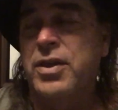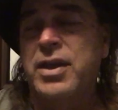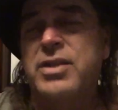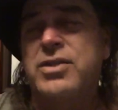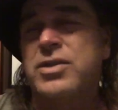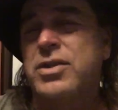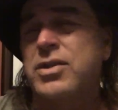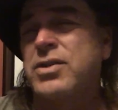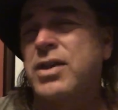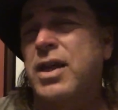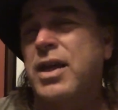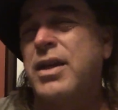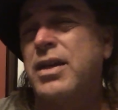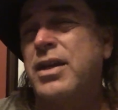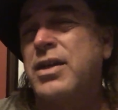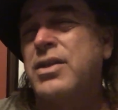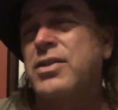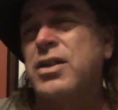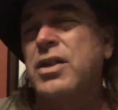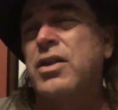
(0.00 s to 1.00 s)
things to say in
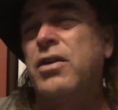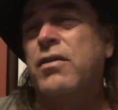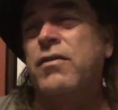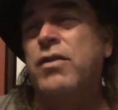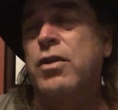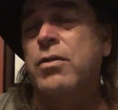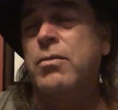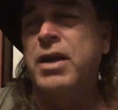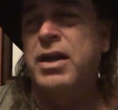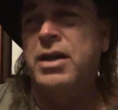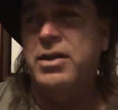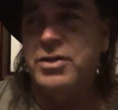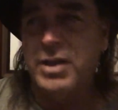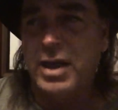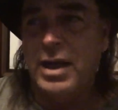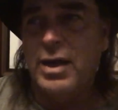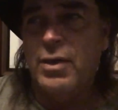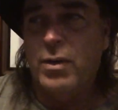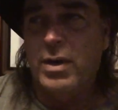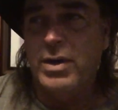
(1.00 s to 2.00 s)
his interview because
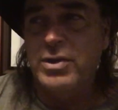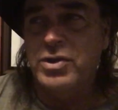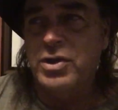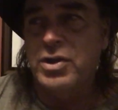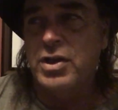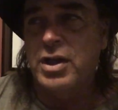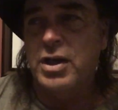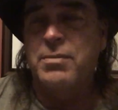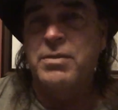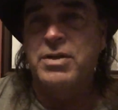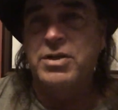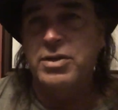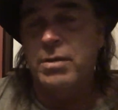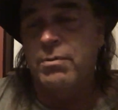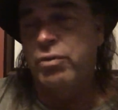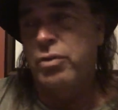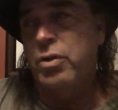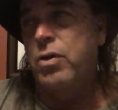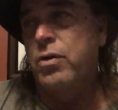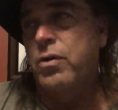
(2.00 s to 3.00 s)
they questioned him as the
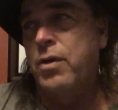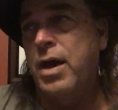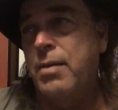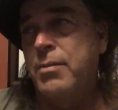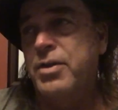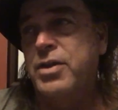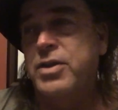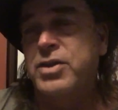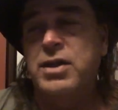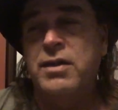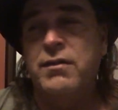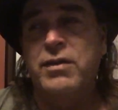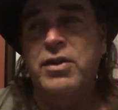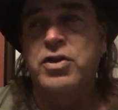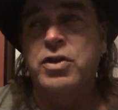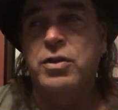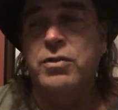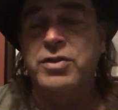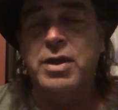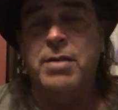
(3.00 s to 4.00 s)
program and the TV
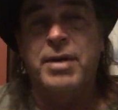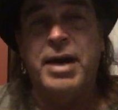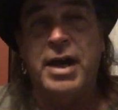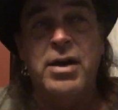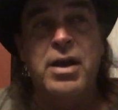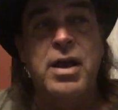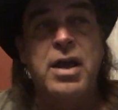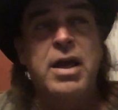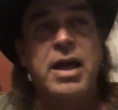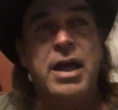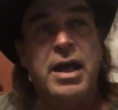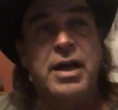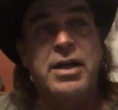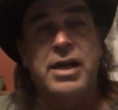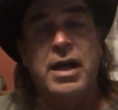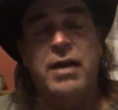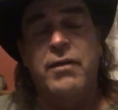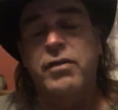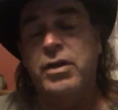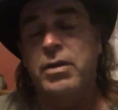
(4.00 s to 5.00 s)
show's coming out,
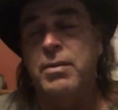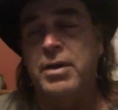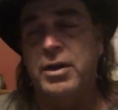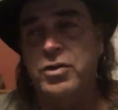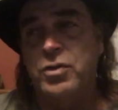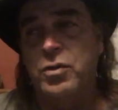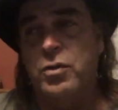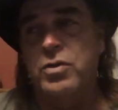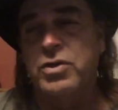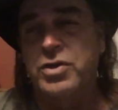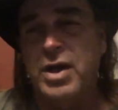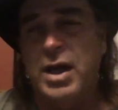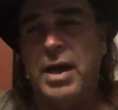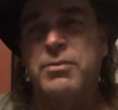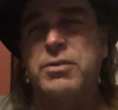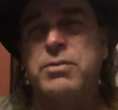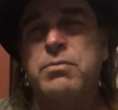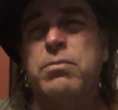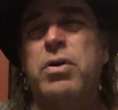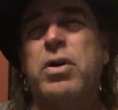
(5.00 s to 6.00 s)
and definitely about George
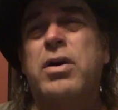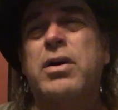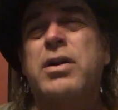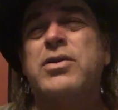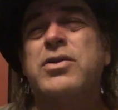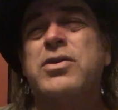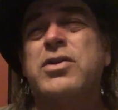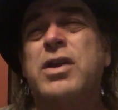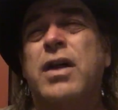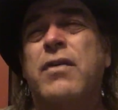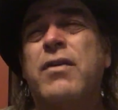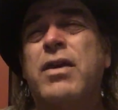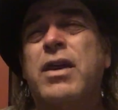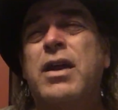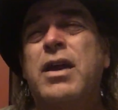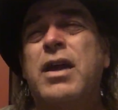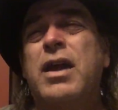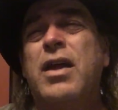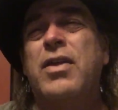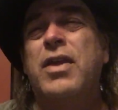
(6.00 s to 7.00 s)
Knapp's book and stuff.
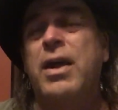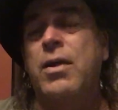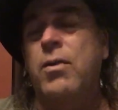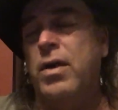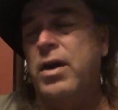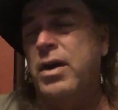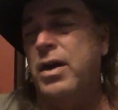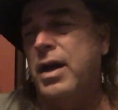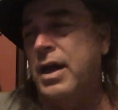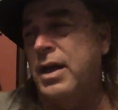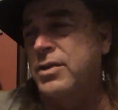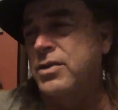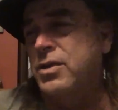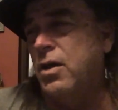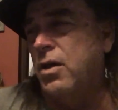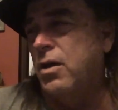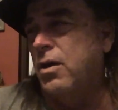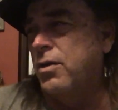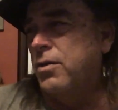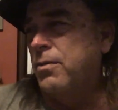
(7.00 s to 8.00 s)
They wanted to ask
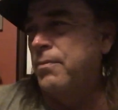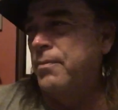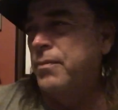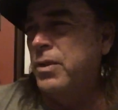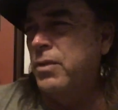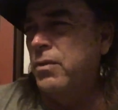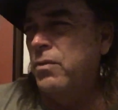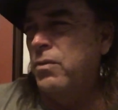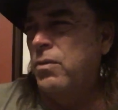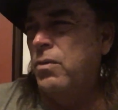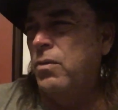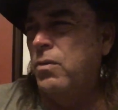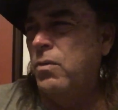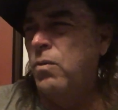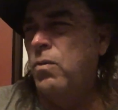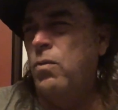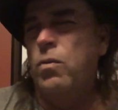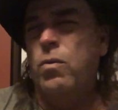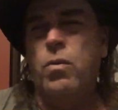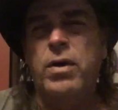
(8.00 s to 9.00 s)
Garth, well,
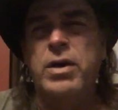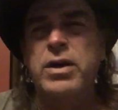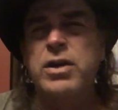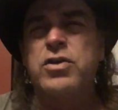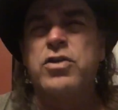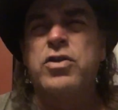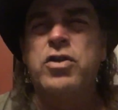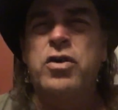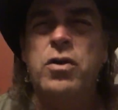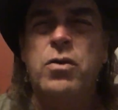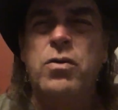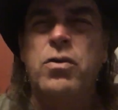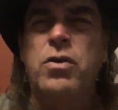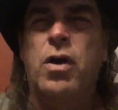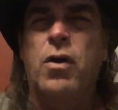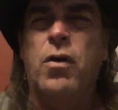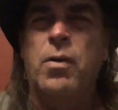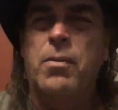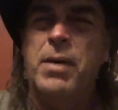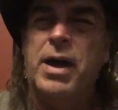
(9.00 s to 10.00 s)
what did you
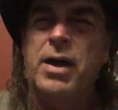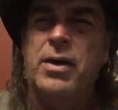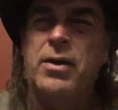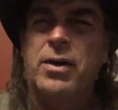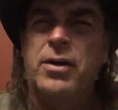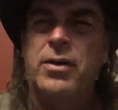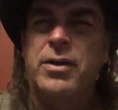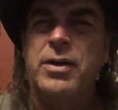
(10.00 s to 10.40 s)
know about all